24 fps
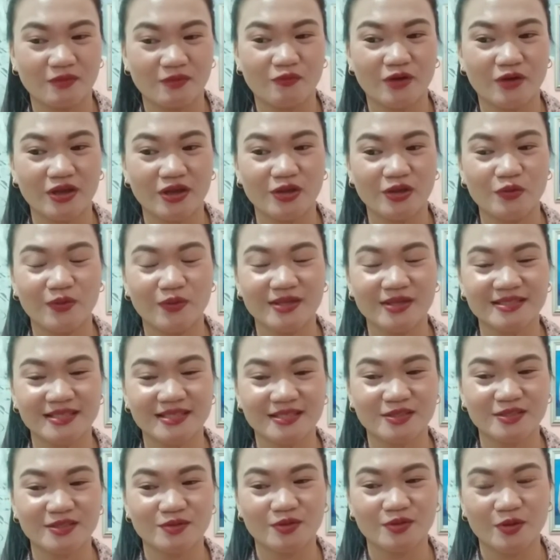Why you
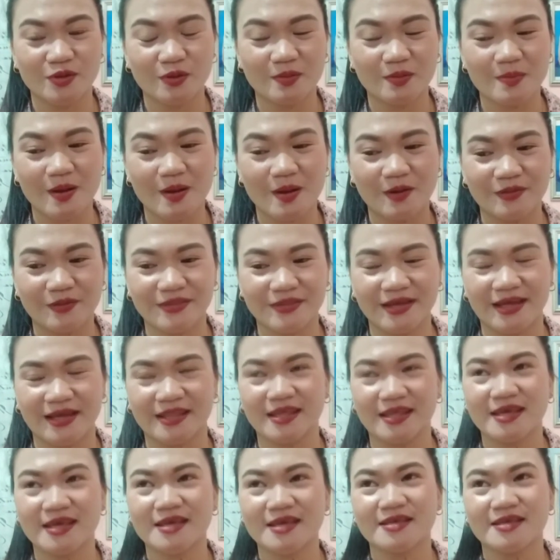wanted to know about that?